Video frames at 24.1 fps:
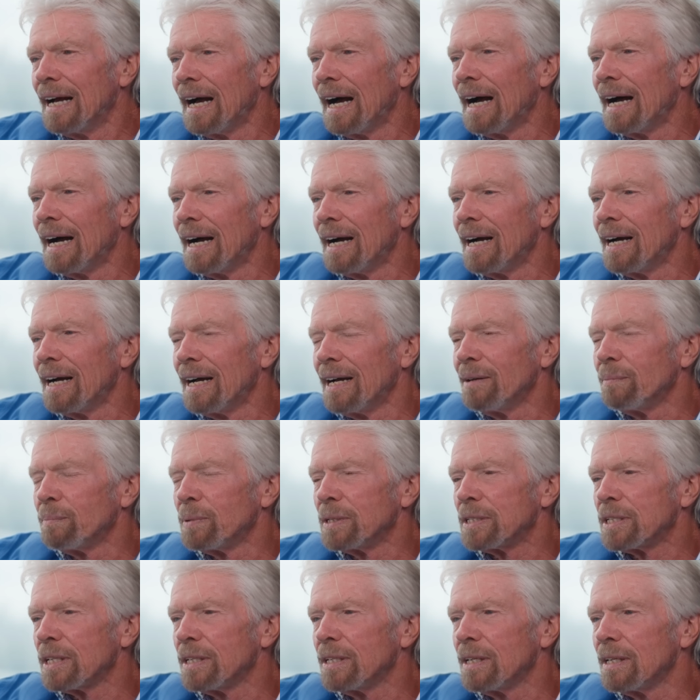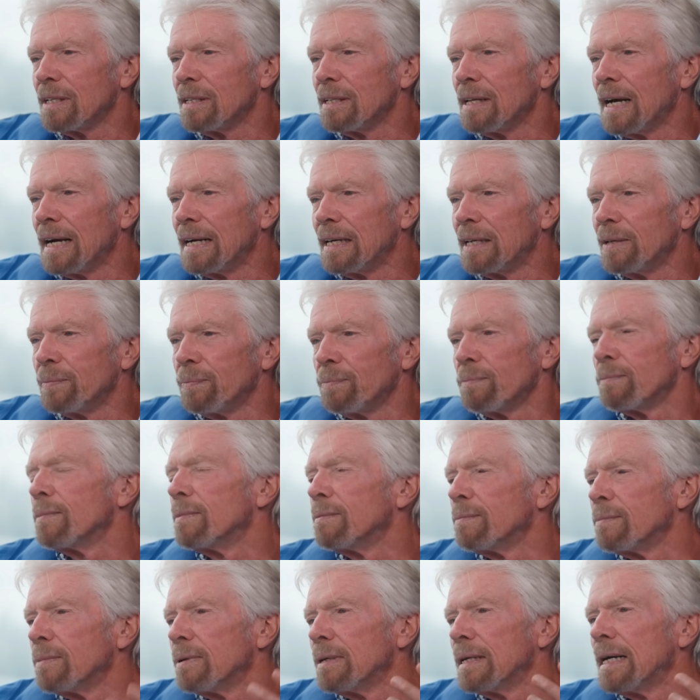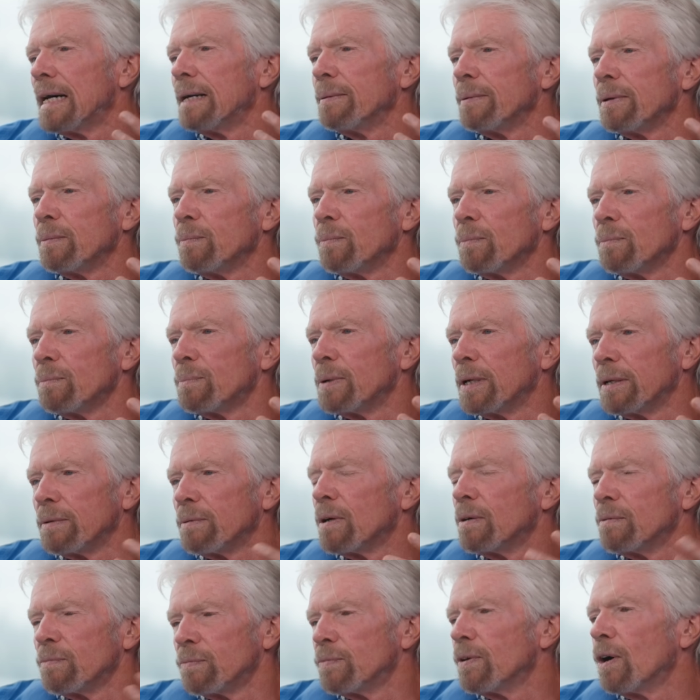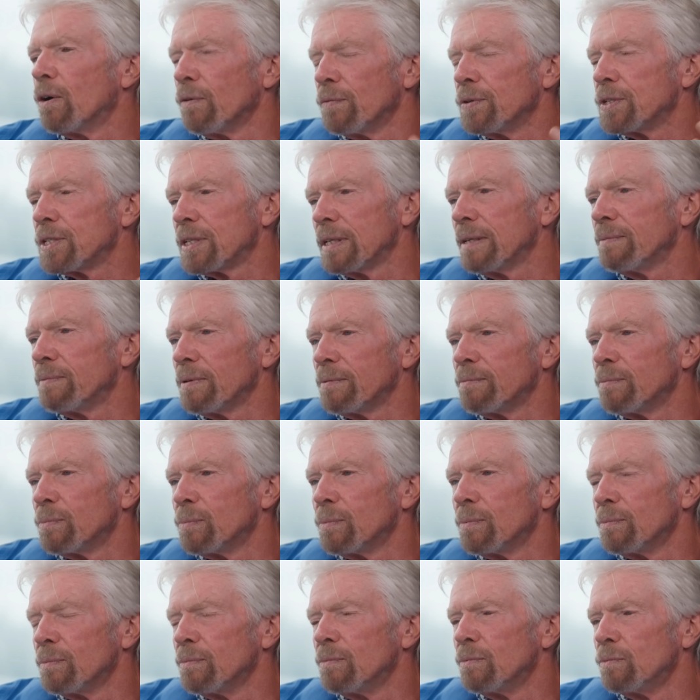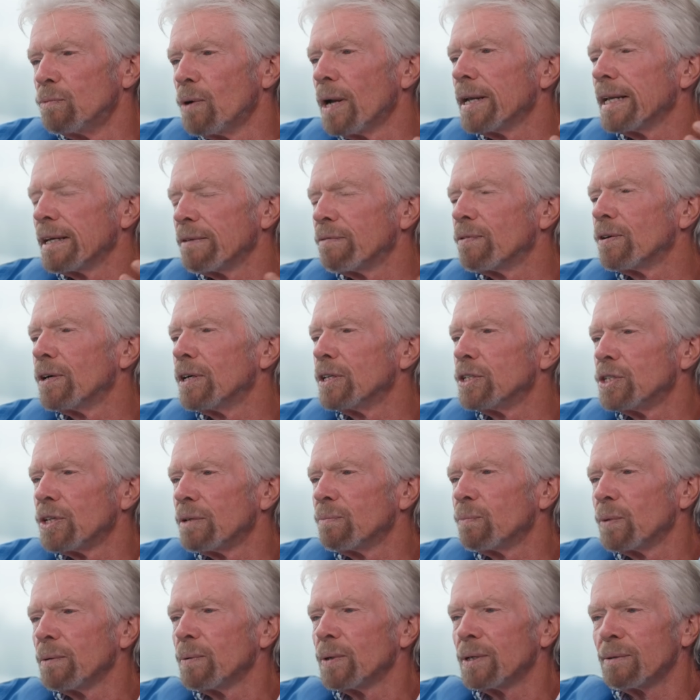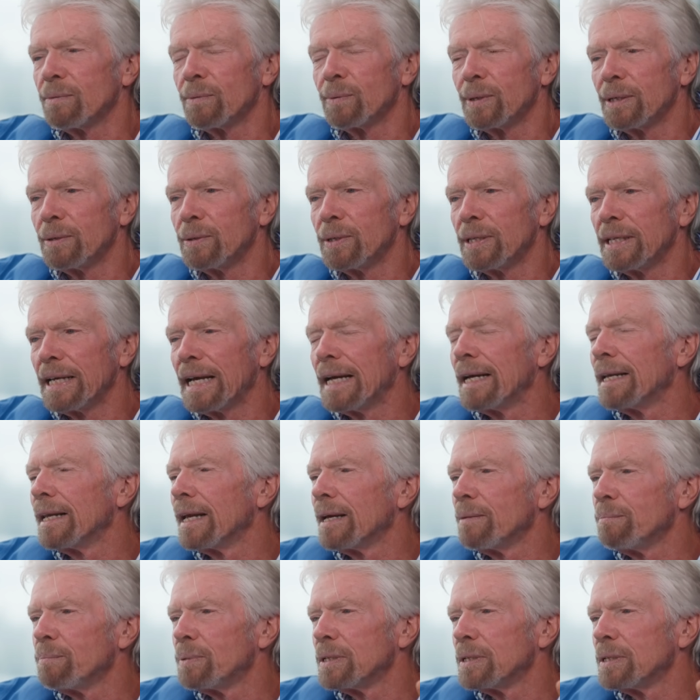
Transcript: uh, but um, I mean, but obviously, running Virgin, we were we were in the airline